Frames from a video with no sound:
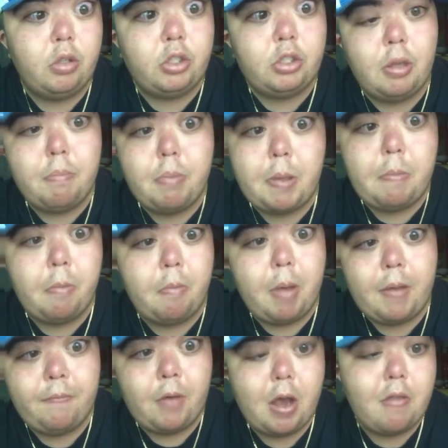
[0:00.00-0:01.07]
some people
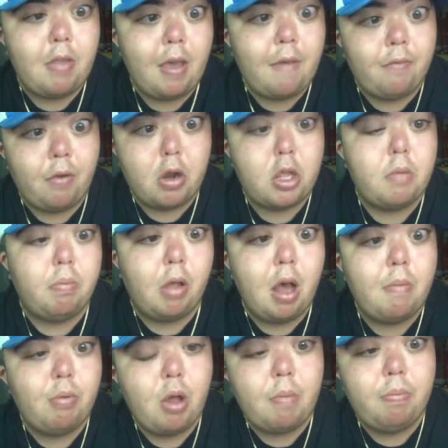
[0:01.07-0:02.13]
might find that funny,
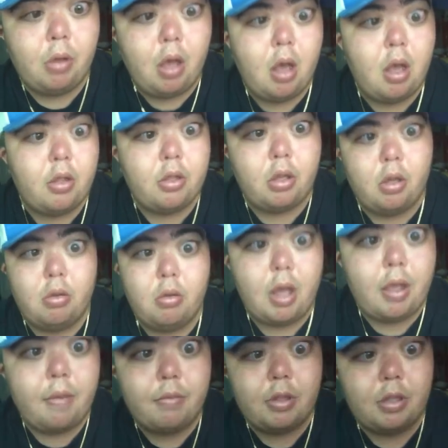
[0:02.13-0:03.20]
blah blah blah. I
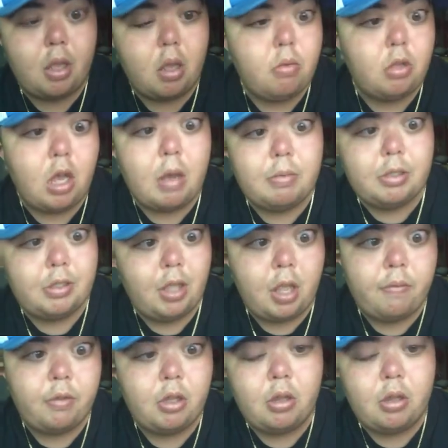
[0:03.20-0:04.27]
have the same job as
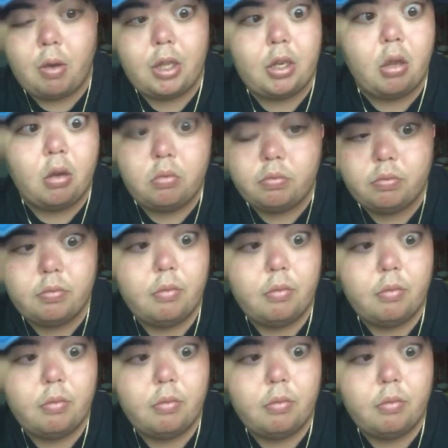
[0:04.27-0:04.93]
David, though I don't,